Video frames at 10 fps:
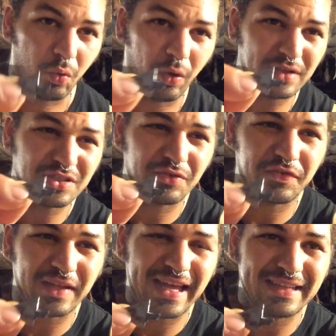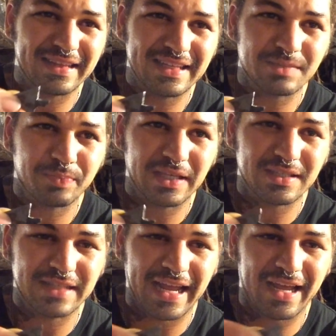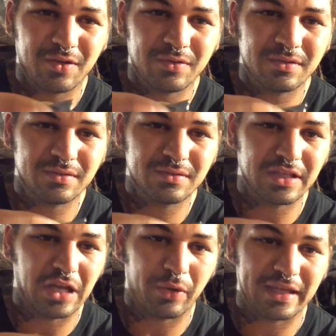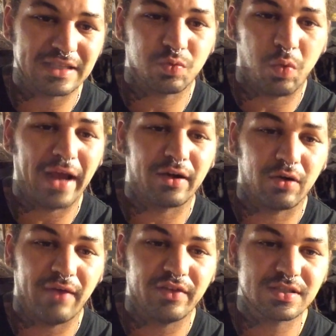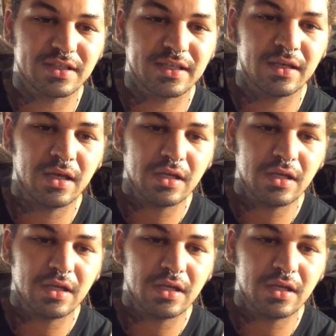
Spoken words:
once you flatten this piece down, it gets wider, obviously.